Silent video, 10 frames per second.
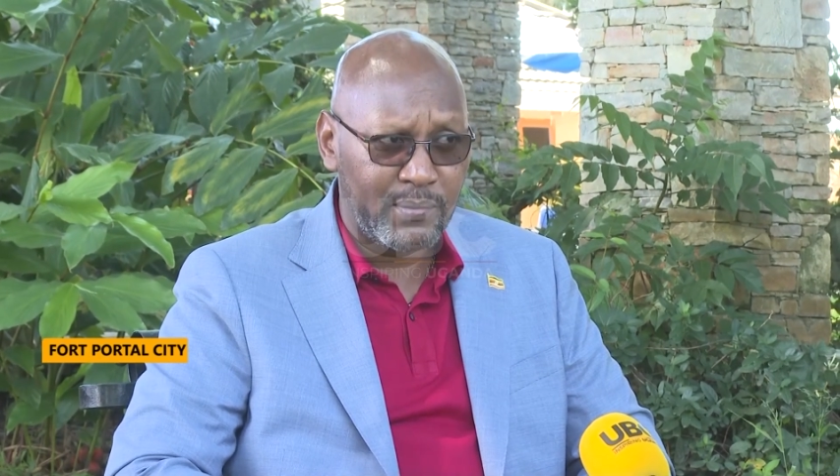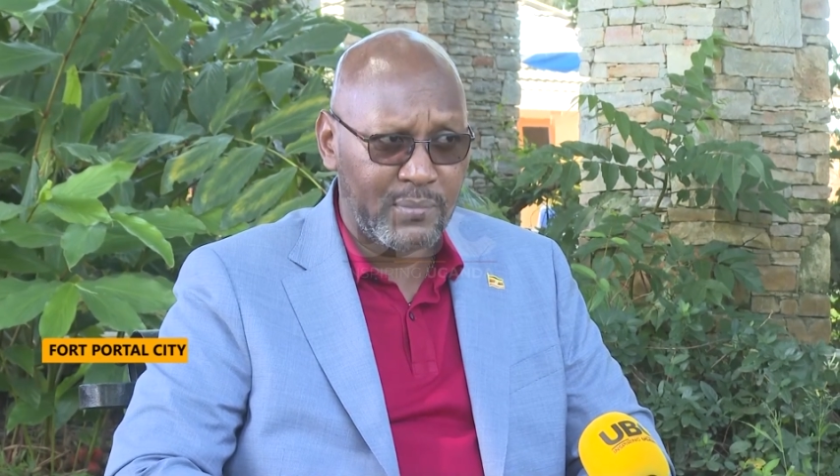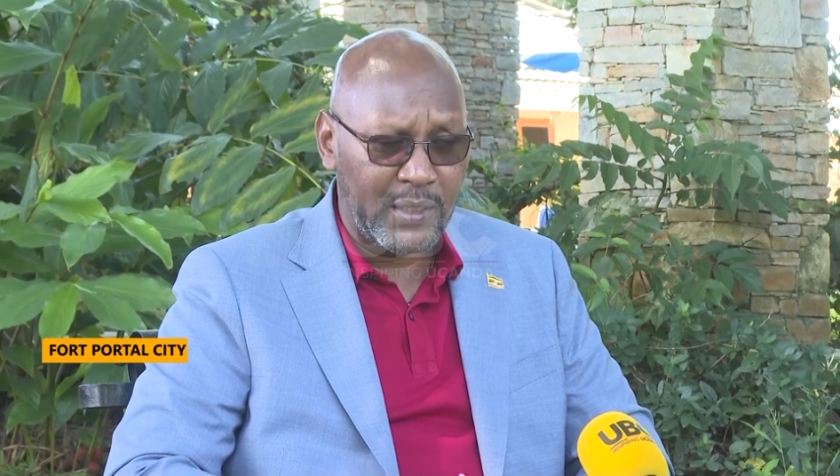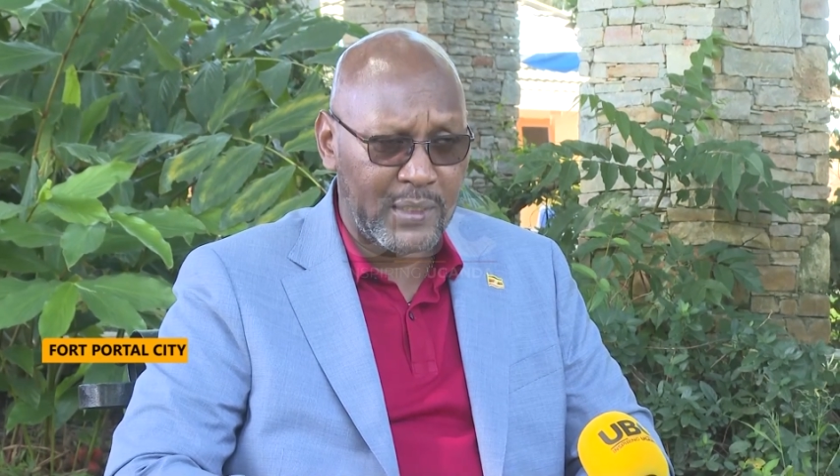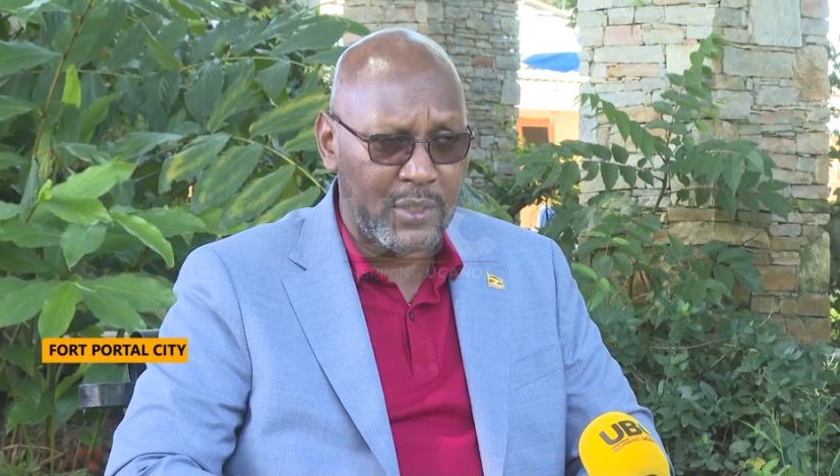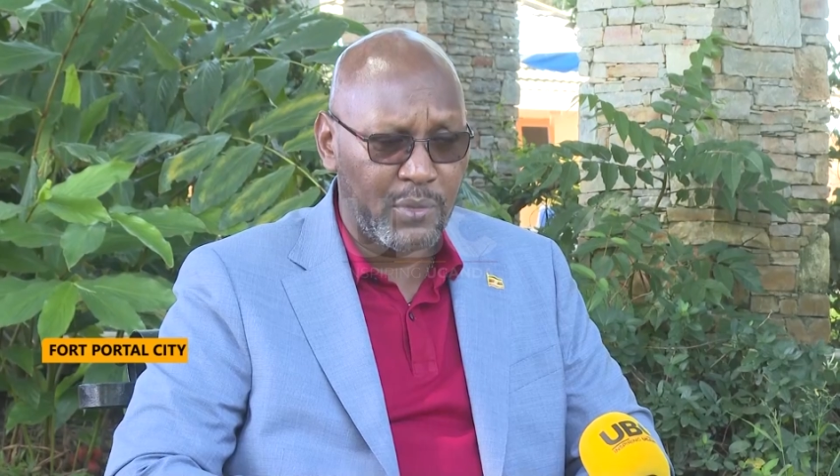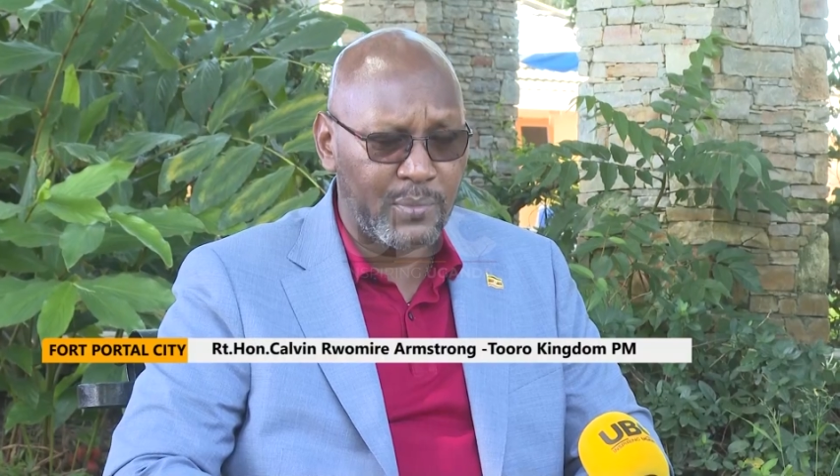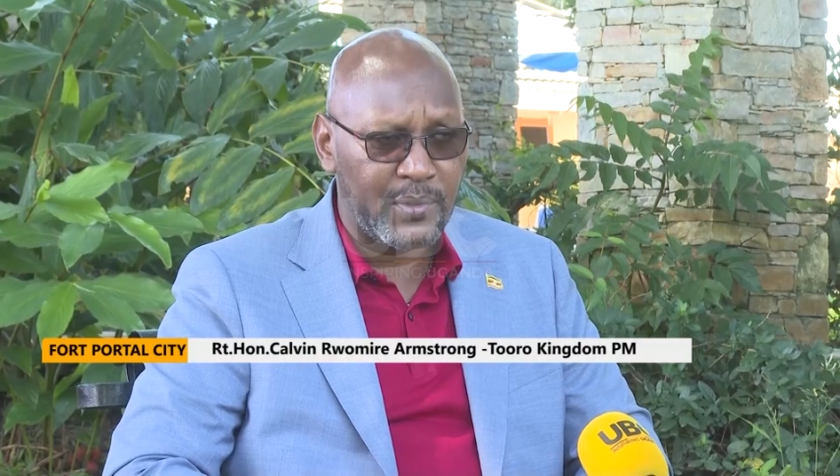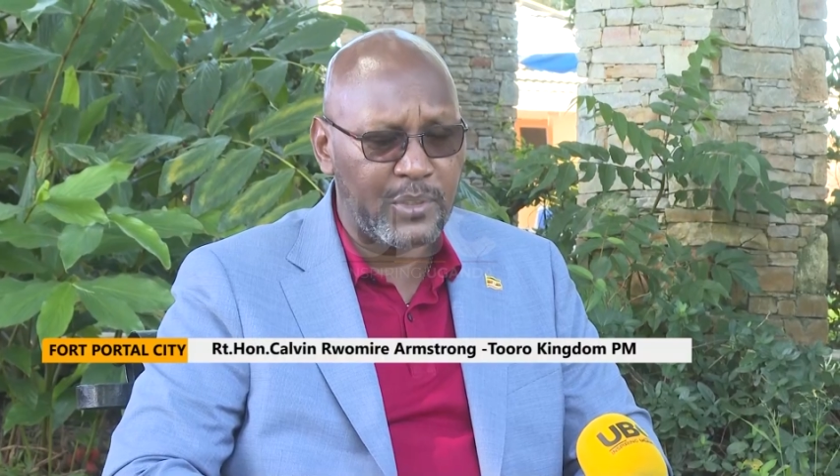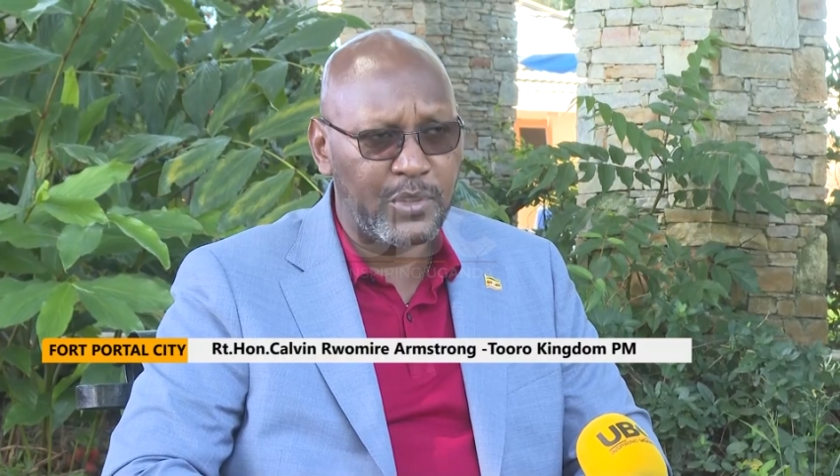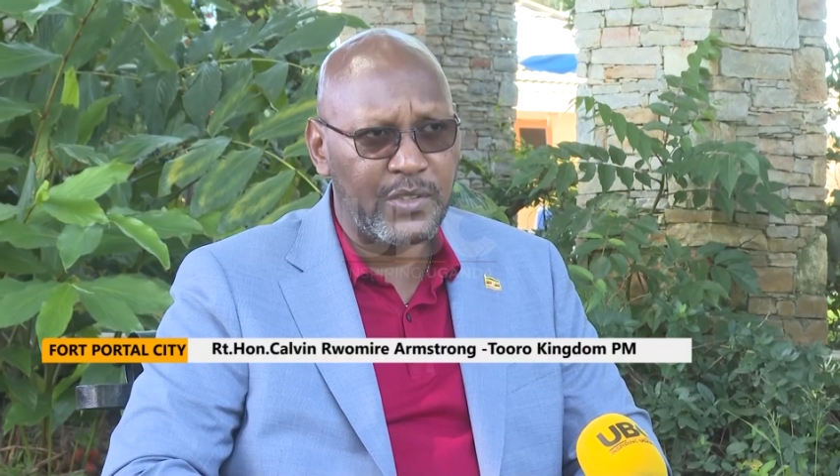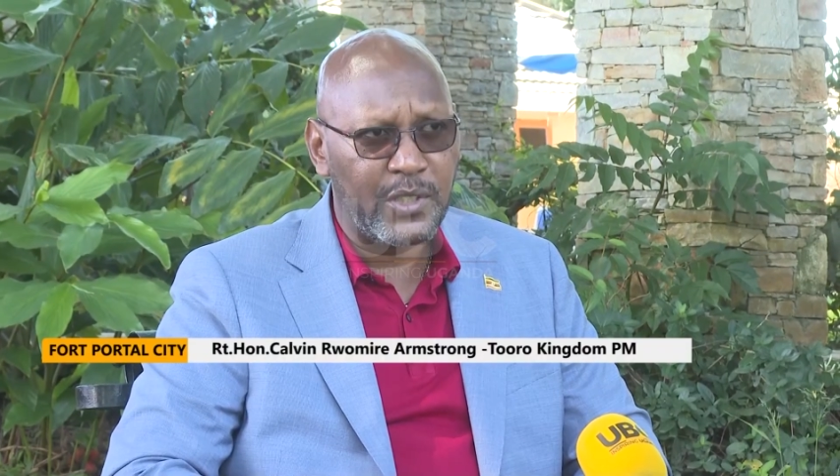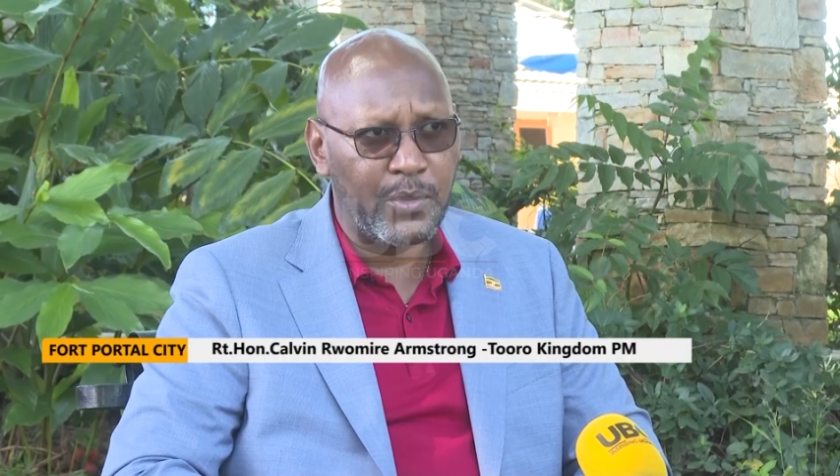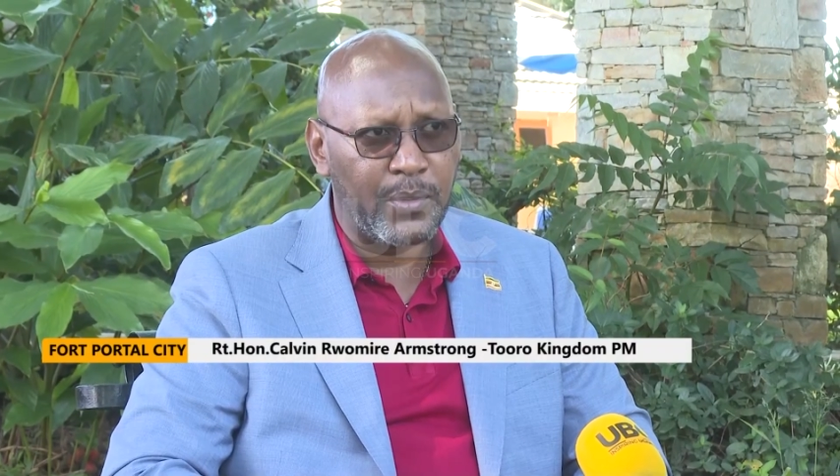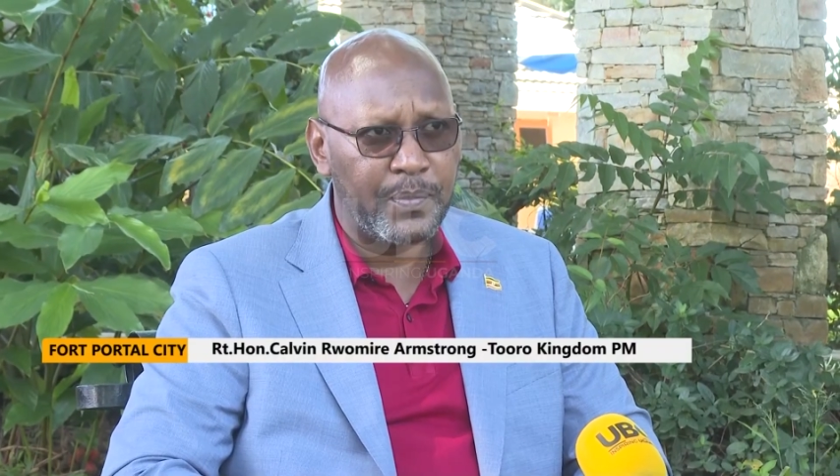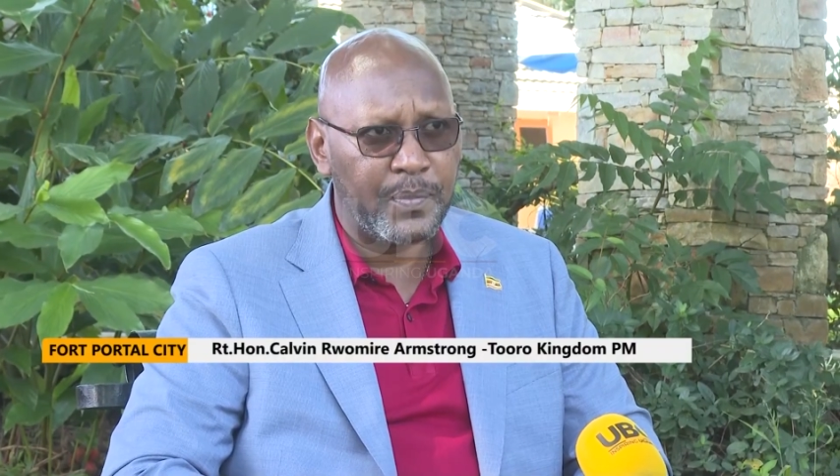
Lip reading: the Kingdom's Attorney General,